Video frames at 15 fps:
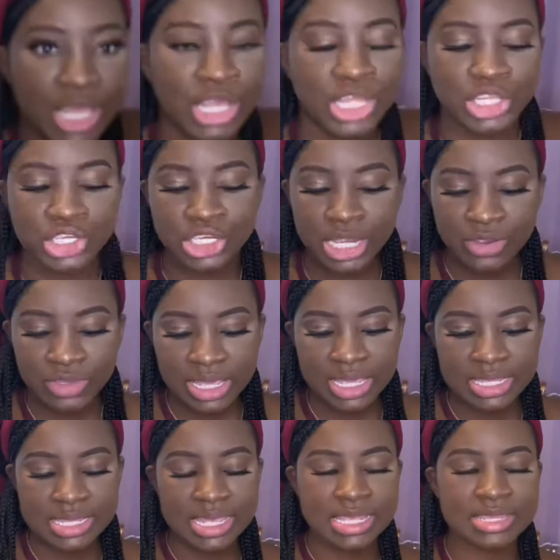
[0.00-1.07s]

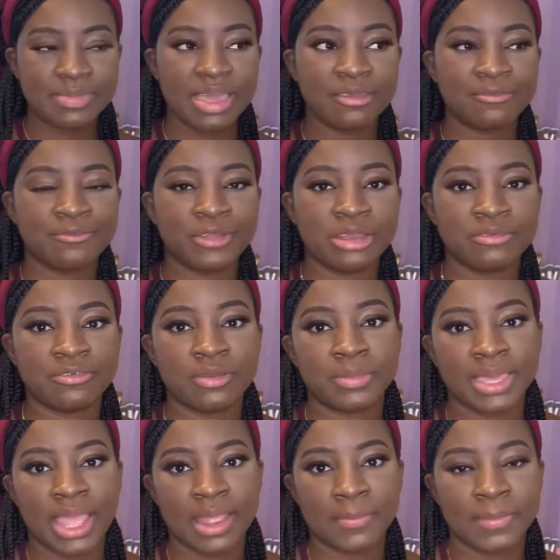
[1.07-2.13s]
Cherise is my friend from
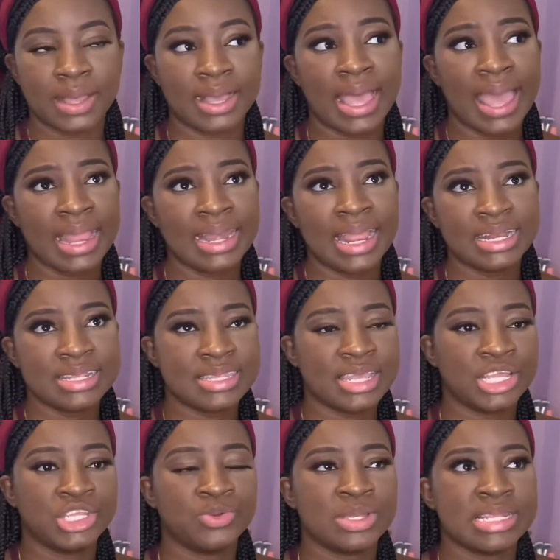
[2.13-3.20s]
Kem.Gem. I like to say
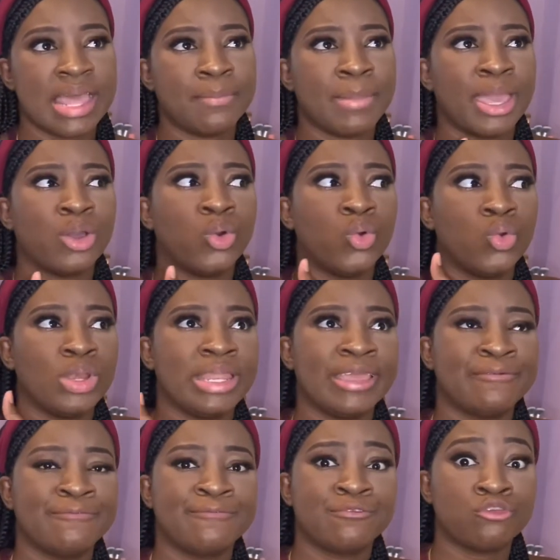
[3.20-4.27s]
she was like my
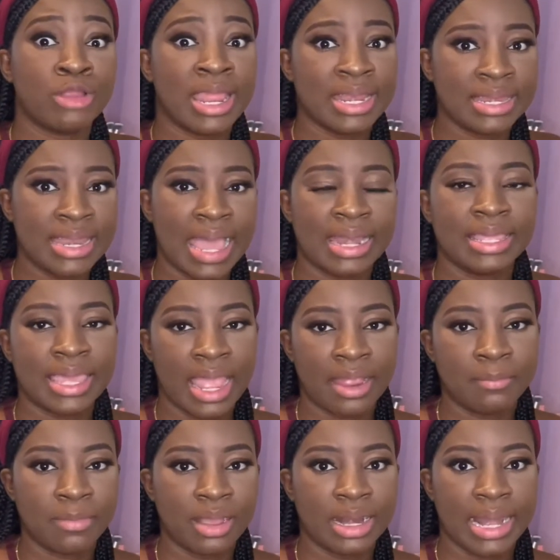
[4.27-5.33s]
only friend at
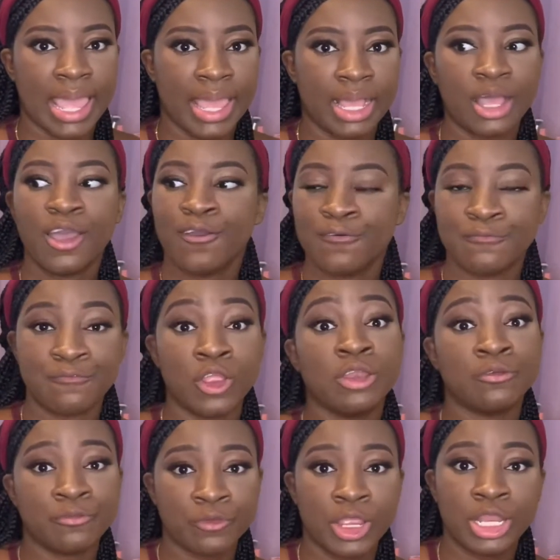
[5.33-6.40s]
Kem.Gem. Like
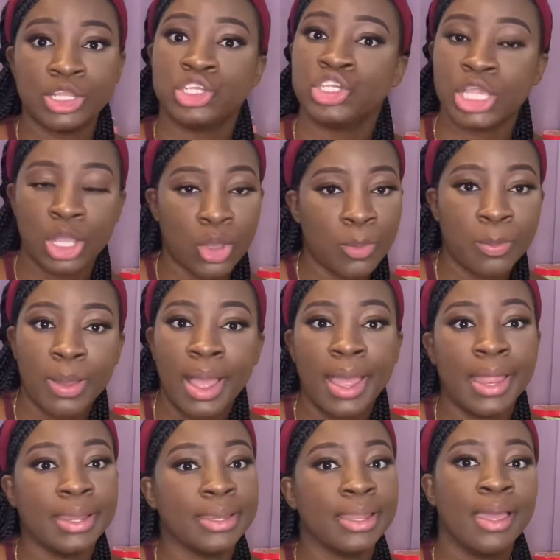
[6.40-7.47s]
friend, check up
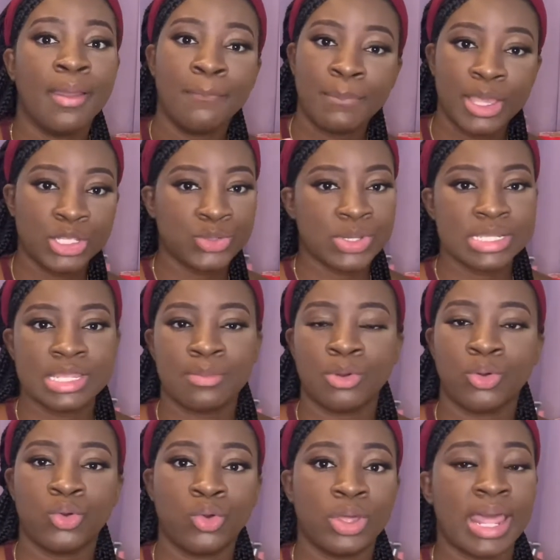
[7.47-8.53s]
on, make sure I'm
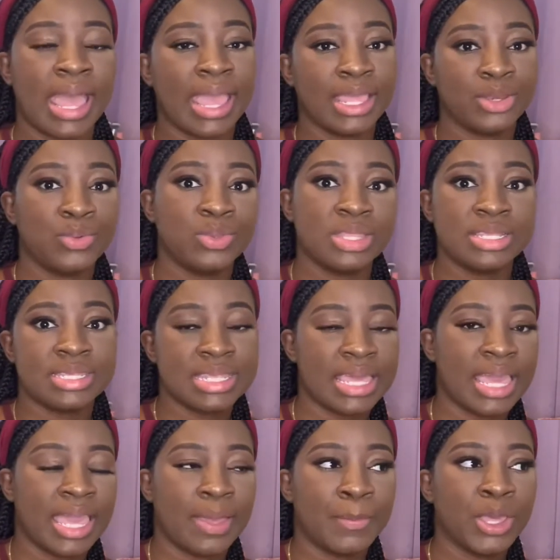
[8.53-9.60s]
good, I do the
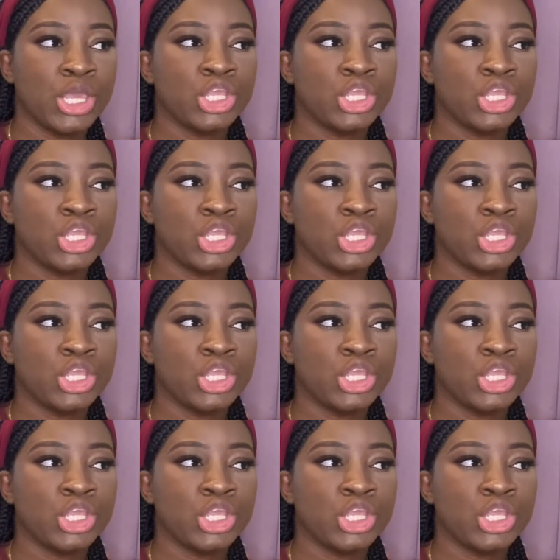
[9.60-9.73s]
same.